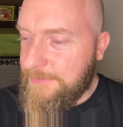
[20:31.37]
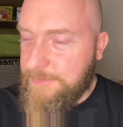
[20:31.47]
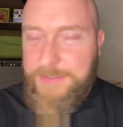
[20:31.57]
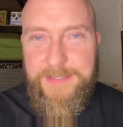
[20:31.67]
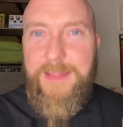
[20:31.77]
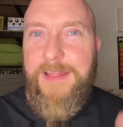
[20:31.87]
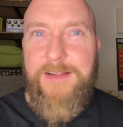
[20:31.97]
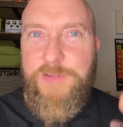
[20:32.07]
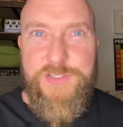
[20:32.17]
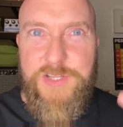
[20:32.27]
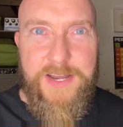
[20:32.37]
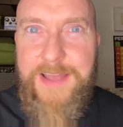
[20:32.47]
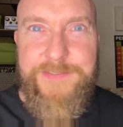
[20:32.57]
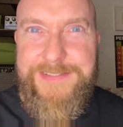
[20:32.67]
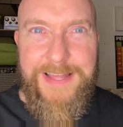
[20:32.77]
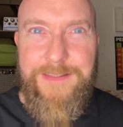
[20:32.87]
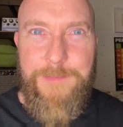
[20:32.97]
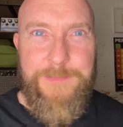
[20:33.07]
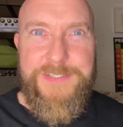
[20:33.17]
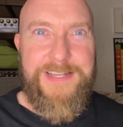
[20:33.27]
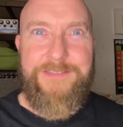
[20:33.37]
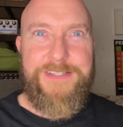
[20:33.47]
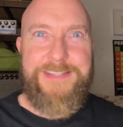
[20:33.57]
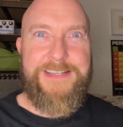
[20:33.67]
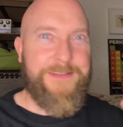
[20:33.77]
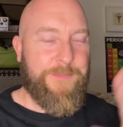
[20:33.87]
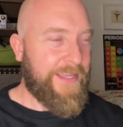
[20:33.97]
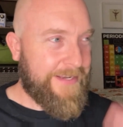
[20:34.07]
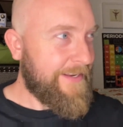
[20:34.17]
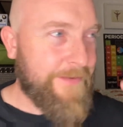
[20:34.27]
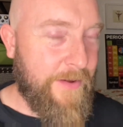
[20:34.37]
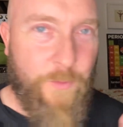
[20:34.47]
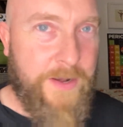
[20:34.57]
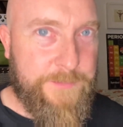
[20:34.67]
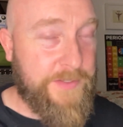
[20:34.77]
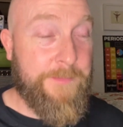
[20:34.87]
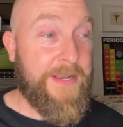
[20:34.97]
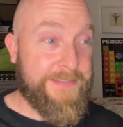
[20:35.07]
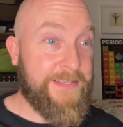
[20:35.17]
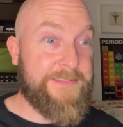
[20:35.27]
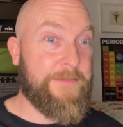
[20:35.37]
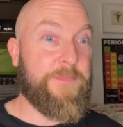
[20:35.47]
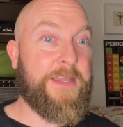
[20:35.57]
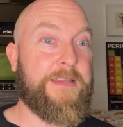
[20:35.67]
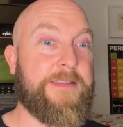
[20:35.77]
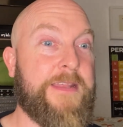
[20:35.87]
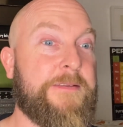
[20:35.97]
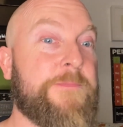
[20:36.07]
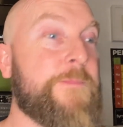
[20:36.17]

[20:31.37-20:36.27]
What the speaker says: I'm just going to have to tell them. I'm just going to have to say something. And I went up to them and I said something. And then